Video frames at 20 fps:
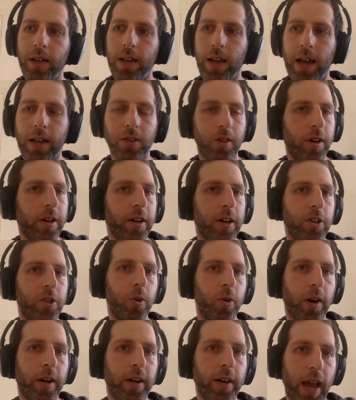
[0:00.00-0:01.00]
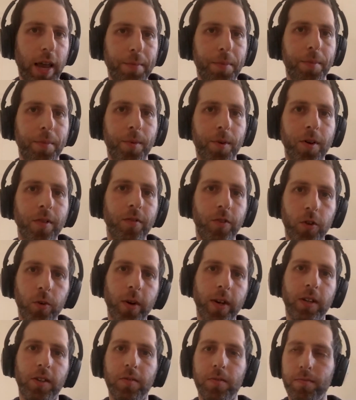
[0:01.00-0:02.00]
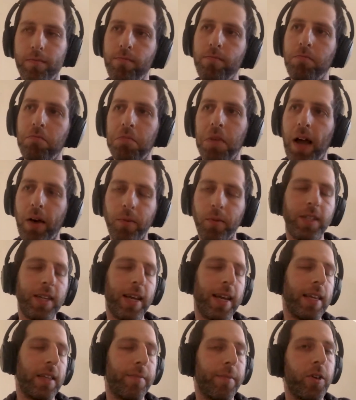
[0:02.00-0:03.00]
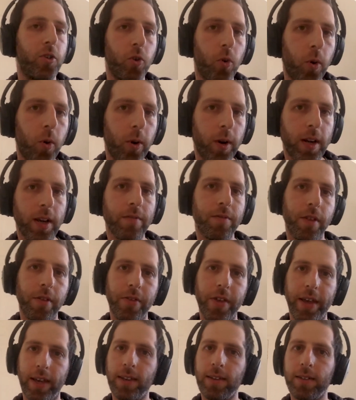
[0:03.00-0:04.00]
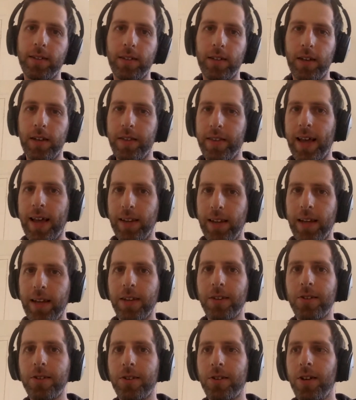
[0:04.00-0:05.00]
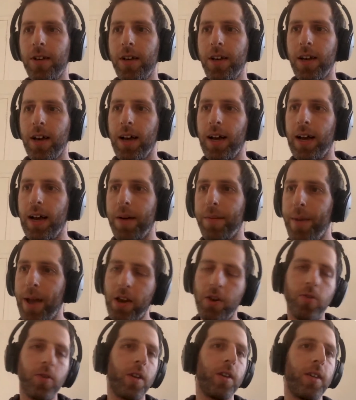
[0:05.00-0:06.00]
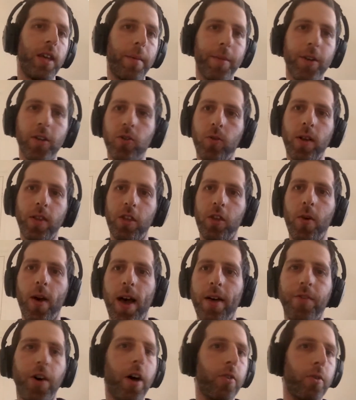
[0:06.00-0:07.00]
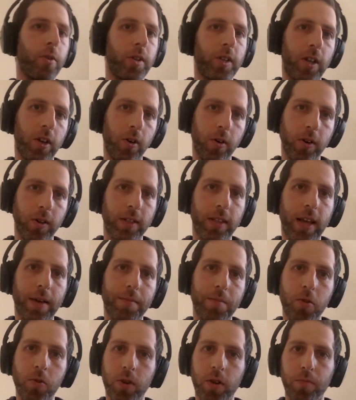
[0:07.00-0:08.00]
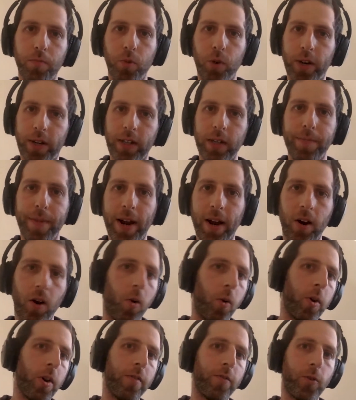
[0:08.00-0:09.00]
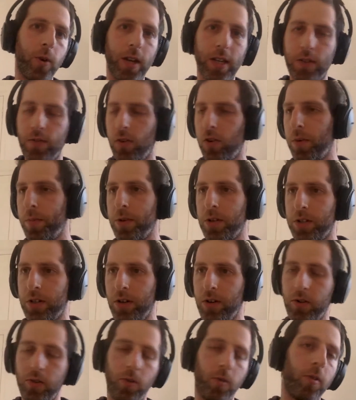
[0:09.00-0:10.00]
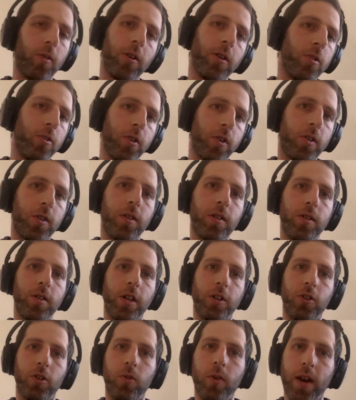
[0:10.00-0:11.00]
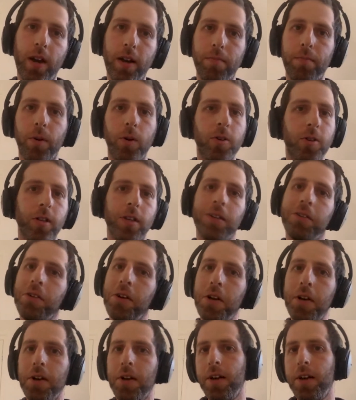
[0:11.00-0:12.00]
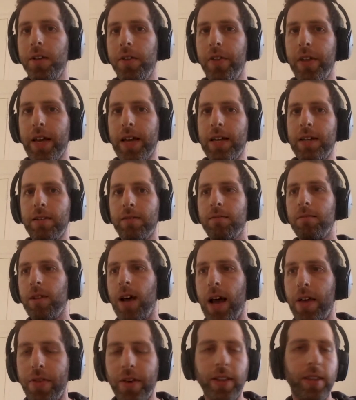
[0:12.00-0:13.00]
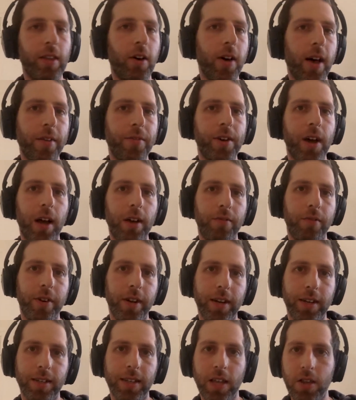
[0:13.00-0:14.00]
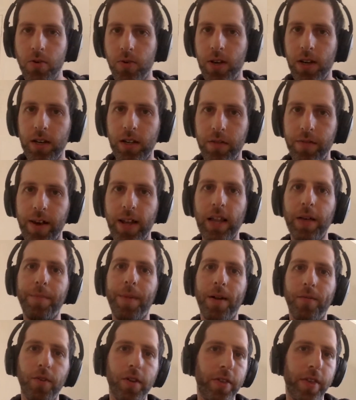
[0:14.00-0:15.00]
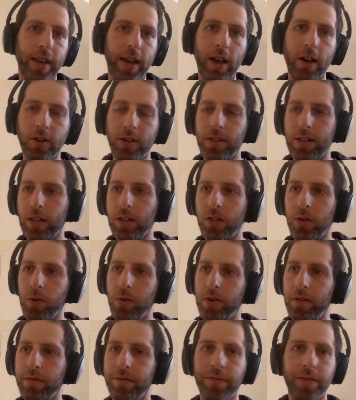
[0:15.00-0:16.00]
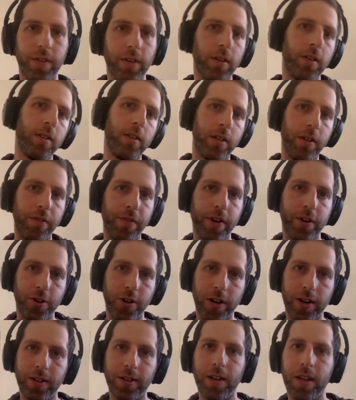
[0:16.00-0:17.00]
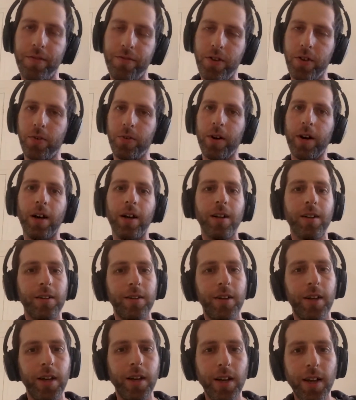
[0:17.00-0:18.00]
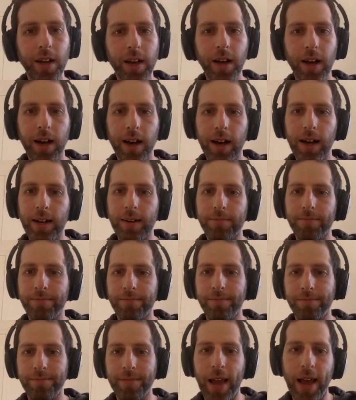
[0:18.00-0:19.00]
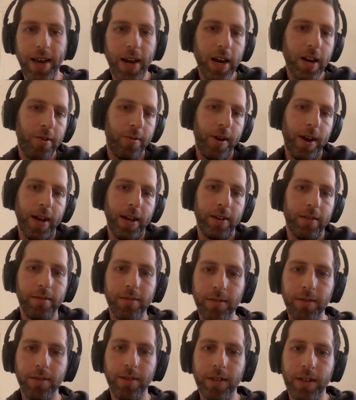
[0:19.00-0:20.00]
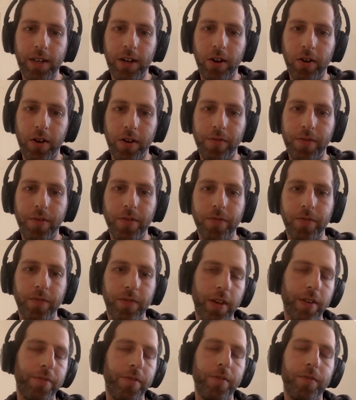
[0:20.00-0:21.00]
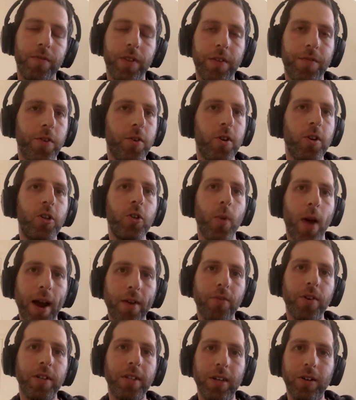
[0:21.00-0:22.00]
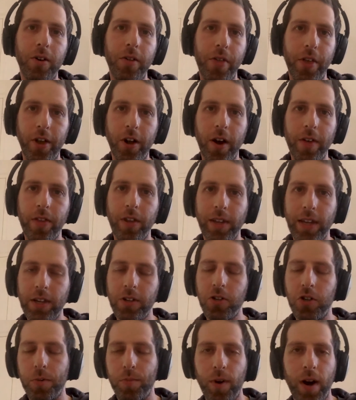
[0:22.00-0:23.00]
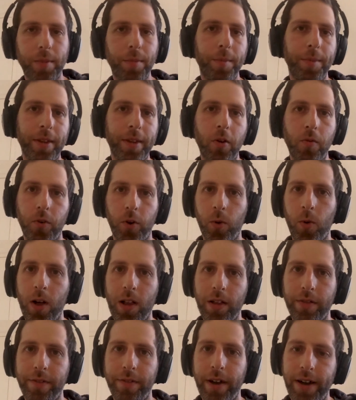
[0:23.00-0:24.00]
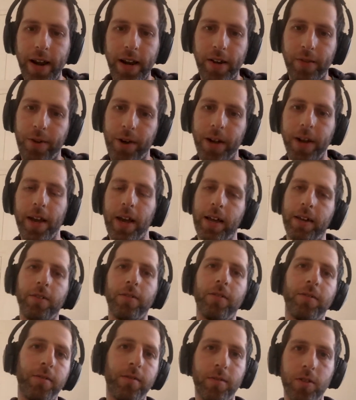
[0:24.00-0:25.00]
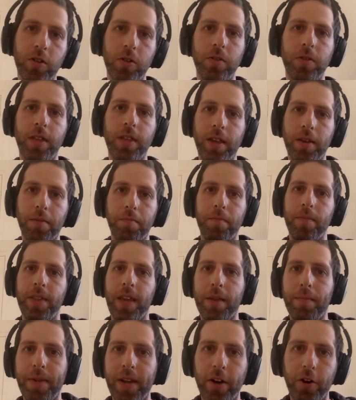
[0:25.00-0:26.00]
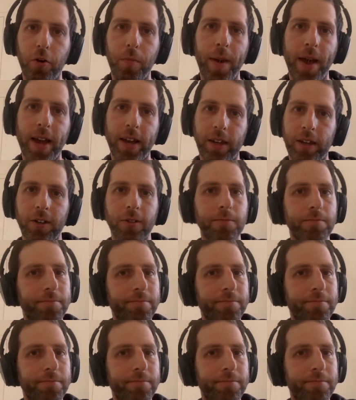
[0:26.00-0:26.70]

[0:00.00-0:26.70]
as long as you are capable of doing, I would say, the majority of the things in that list, and you can demonstrate that you have other skills that you can bring to bear, or you have transferable skills, or you're just such a great person, then I think they'll have confidence that you can develop everything else that's sort of deficient, if you will. At any rate, if you could do every single thing on the list, you're probably overqualified anyway, and they'd be underpaying you.